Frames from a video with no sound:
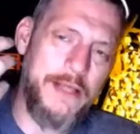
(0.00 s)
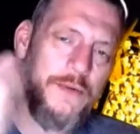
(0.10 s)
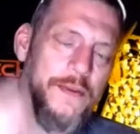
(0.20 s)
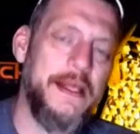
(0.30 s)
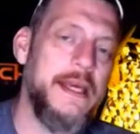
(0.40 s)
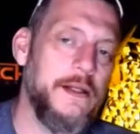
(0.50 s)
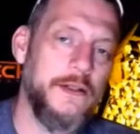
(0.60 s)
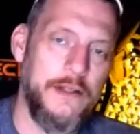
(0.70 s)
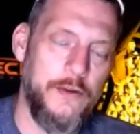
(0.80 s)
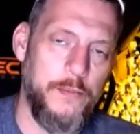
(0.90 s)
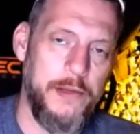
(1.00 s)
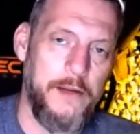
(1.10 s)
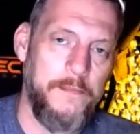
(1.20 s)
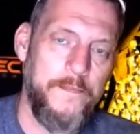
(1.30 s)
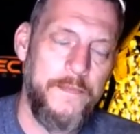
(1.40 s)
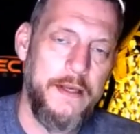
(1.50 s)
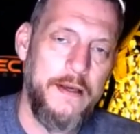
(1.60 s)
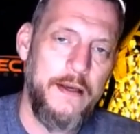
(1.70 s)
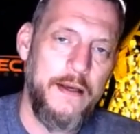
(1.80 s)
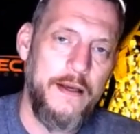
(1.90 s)
the way you think a little bit.
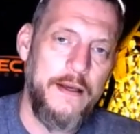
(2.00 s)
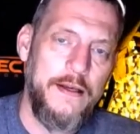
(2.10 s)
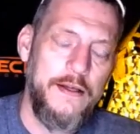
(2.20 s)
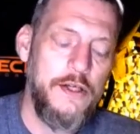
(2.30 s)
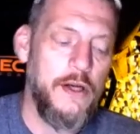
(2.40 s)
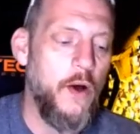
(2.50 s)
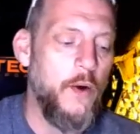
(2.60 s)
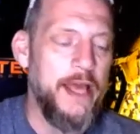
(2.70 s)
You know,